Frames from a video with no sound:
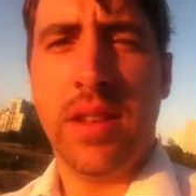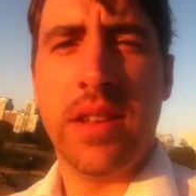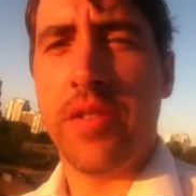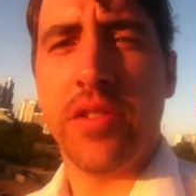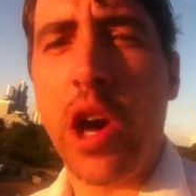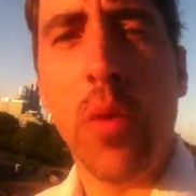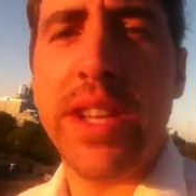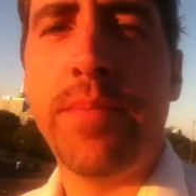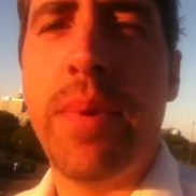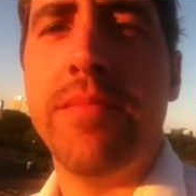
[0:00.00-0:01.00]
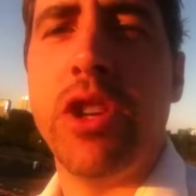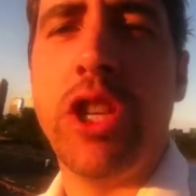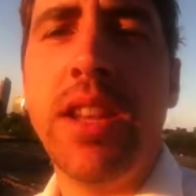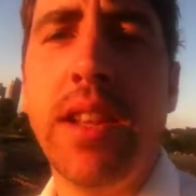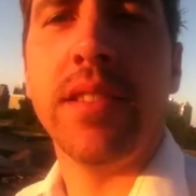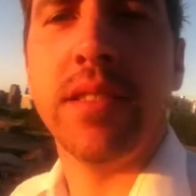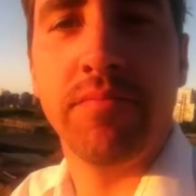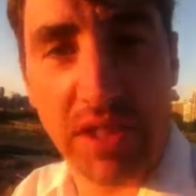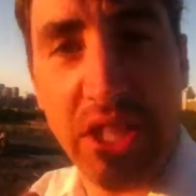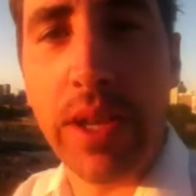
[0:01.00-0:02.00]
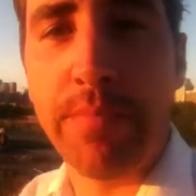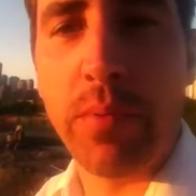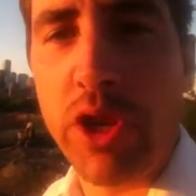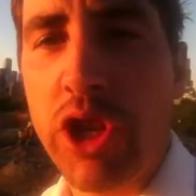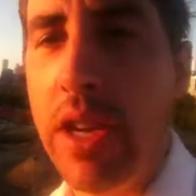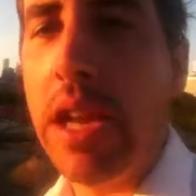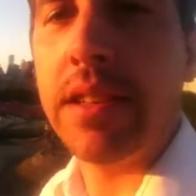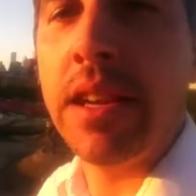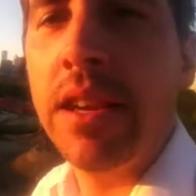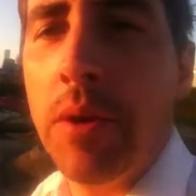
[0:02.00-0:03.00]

Now, there's always been machines, simple machines,